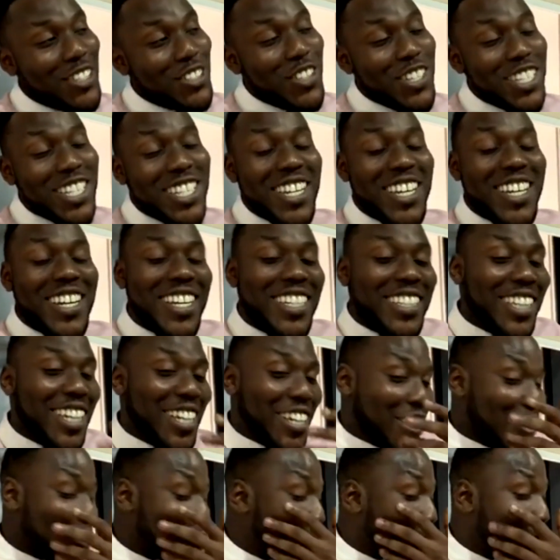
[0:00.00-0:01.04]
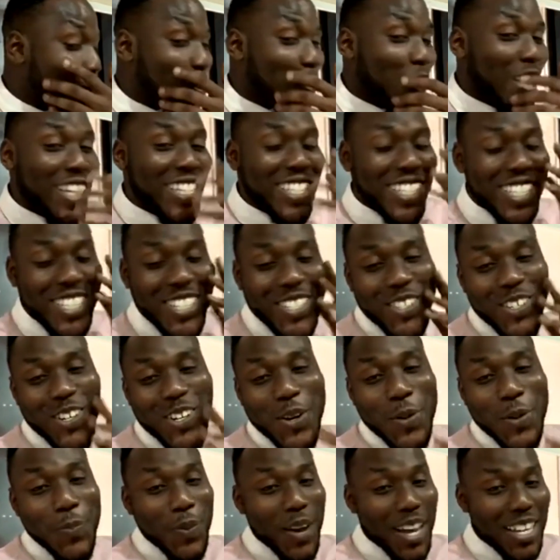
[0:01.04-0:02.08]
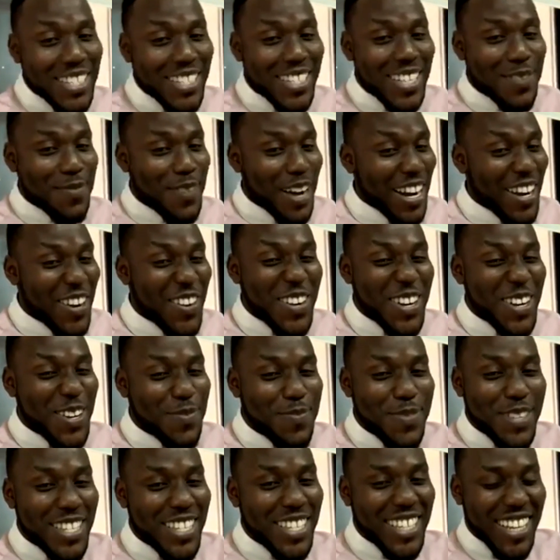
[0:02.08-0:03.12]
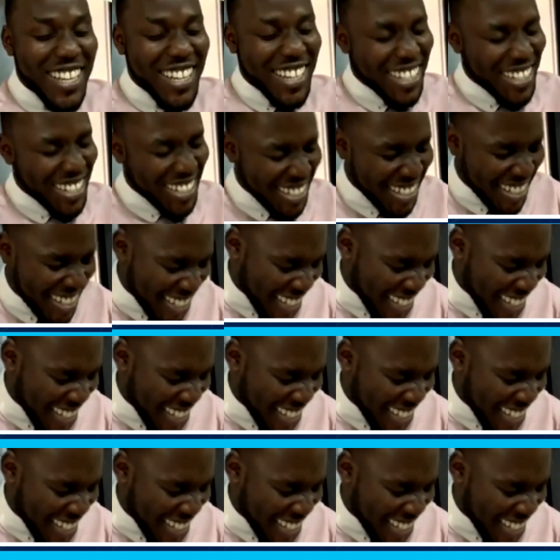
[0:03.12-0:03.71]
Yeah, I should say they take me to and this all the past them, but